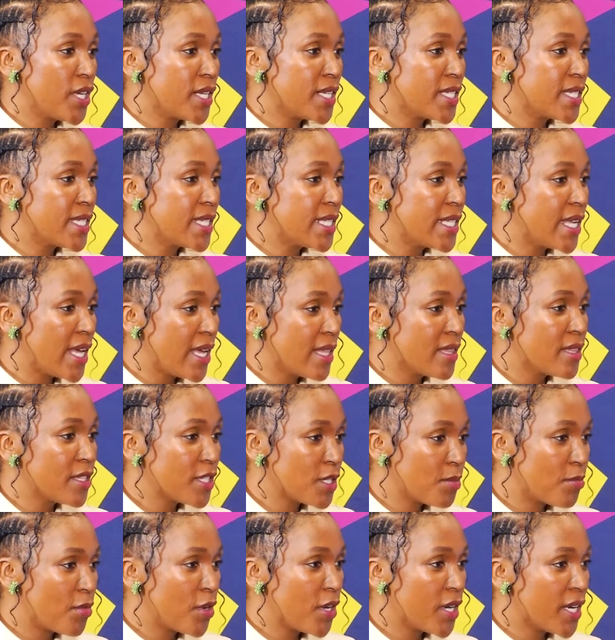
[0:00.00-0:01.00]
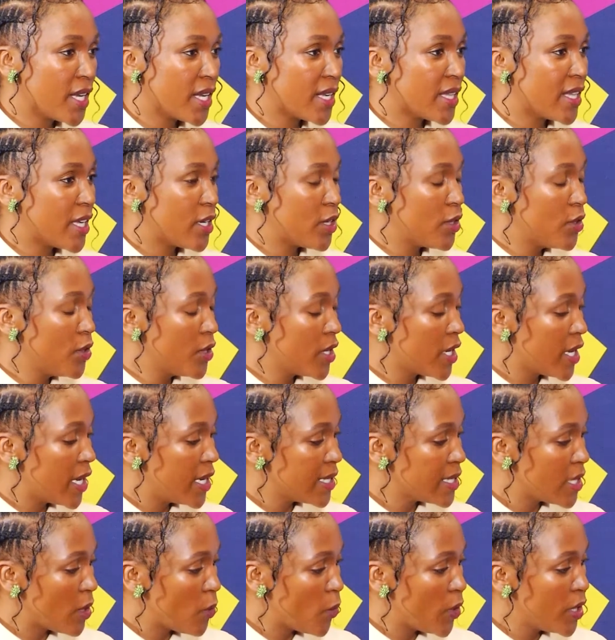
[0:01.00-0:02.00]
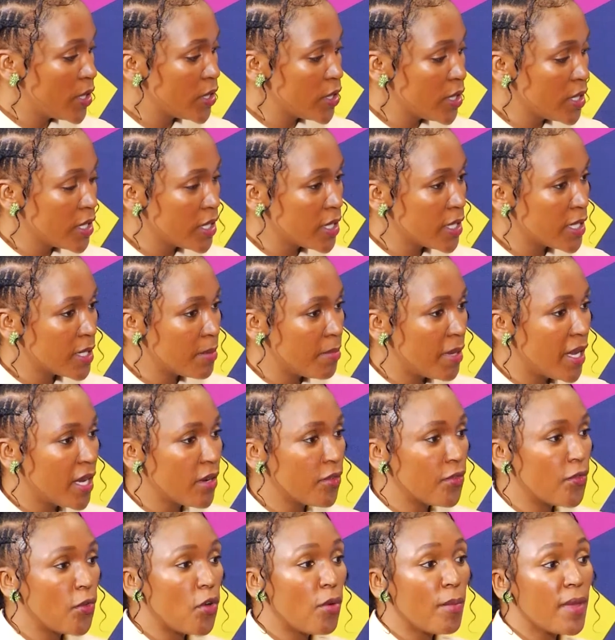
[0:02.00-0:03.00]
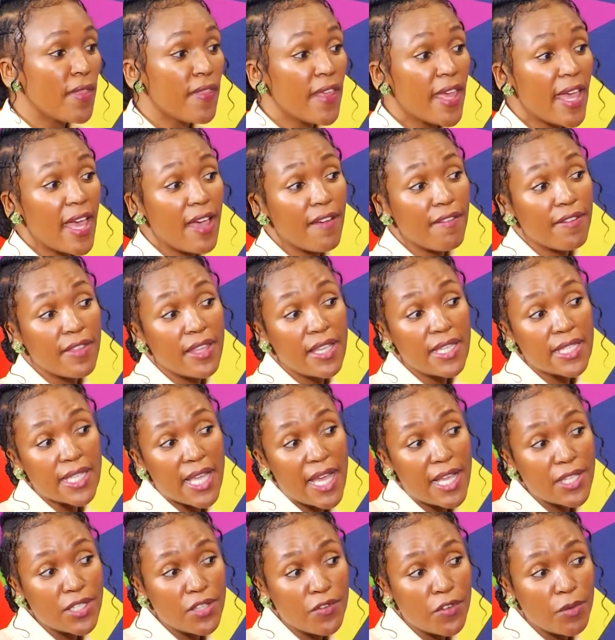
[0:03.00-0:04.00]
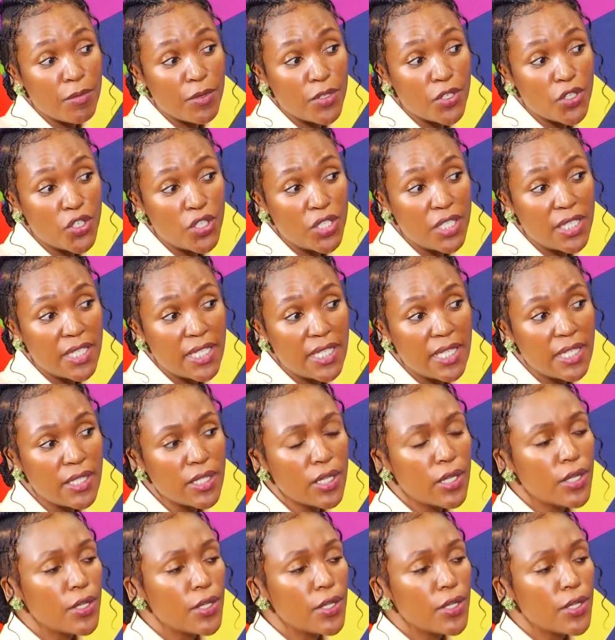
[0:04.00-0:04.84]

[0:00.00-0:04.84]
You understand this product. Like, look, guys, I went onto this platform and they have these kinds of opportunities.